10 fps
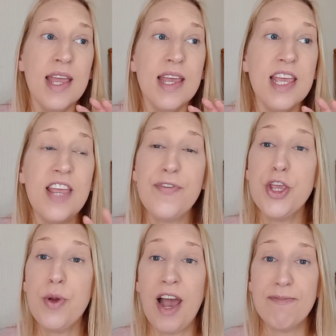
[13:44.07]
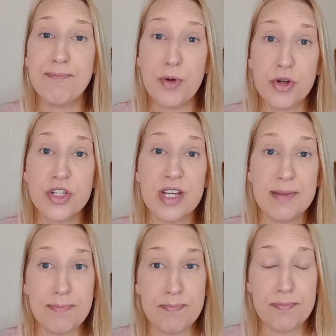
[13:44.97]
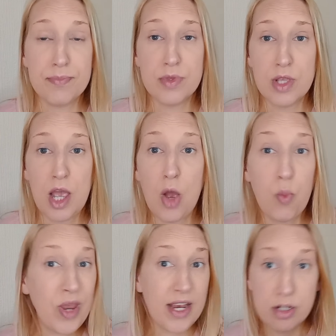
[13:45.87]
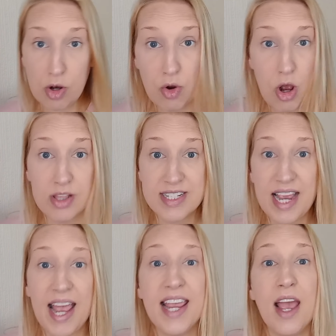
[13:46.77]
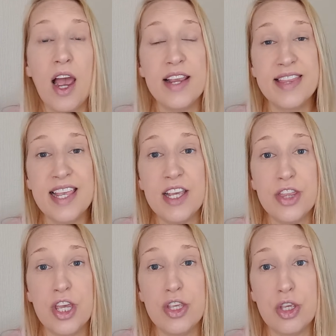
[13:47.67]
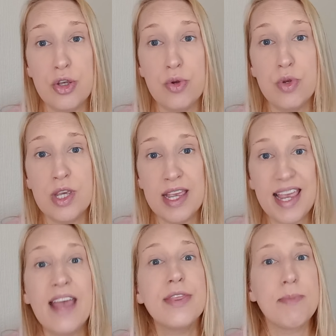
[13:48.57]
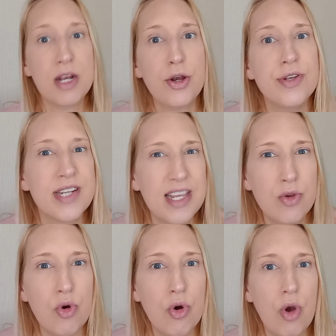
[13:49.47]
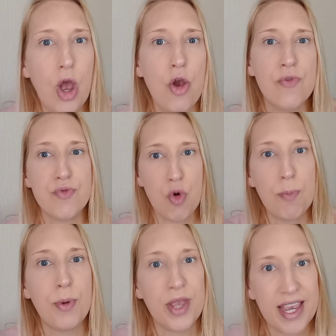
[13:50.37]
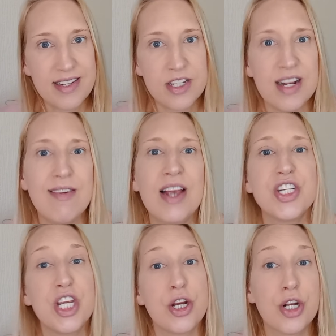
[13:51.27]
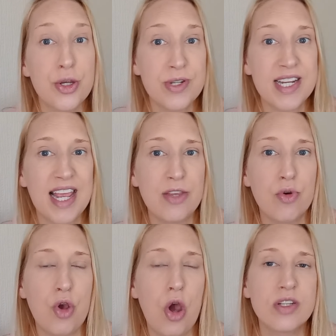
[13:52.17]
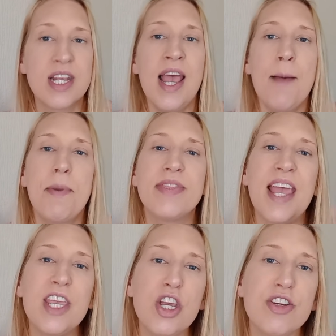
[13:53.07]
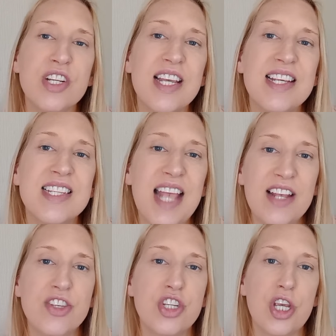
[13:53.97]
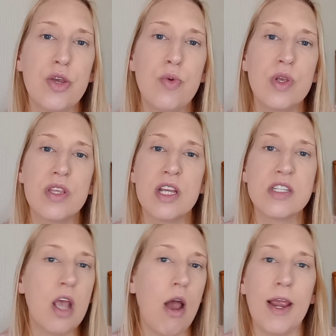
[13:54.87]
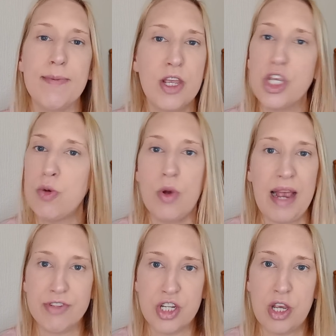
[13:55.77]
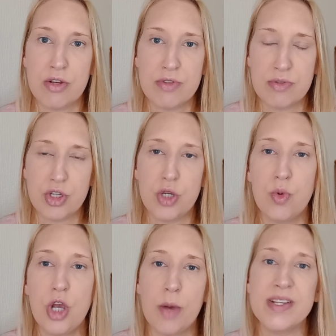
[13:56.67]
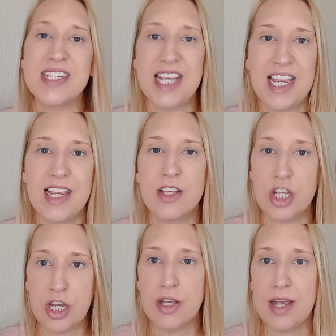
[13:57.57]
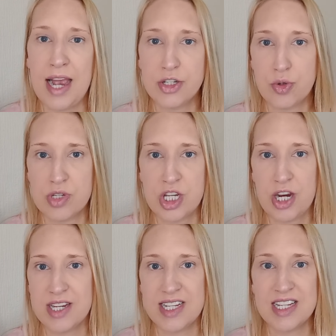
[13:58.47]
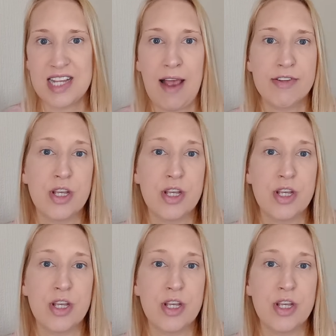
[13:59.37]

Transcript: If you have booked a week-long holiday, I think that you can get them included in your overall booking, so they're actually included in your cost, but they usually send you the time that you will go and see the actual circus itself.